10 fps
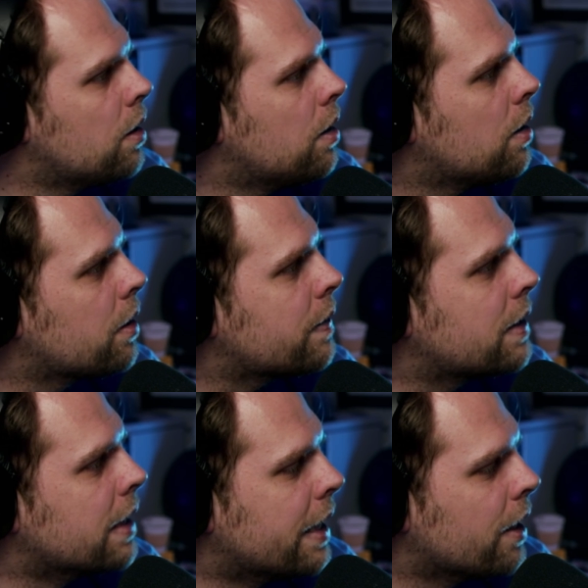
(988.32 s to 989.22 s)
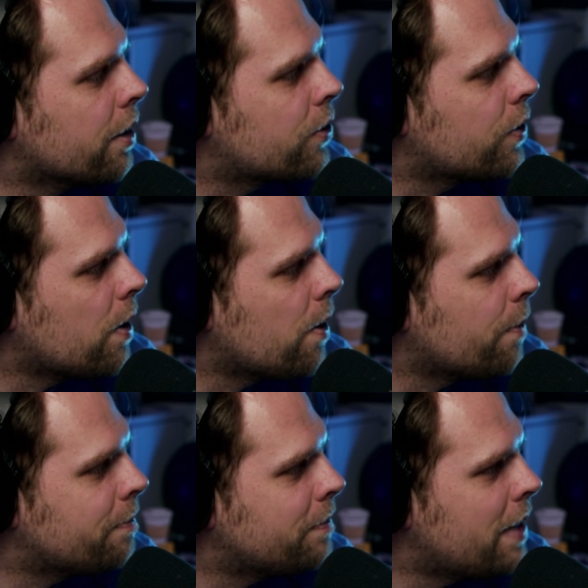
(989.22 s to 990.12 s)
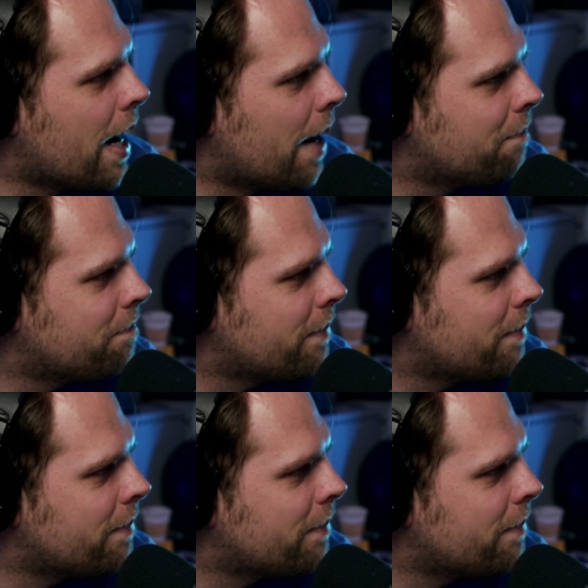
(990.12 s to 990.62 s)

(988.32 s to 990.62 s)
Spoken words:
Let's see here. So, yeah.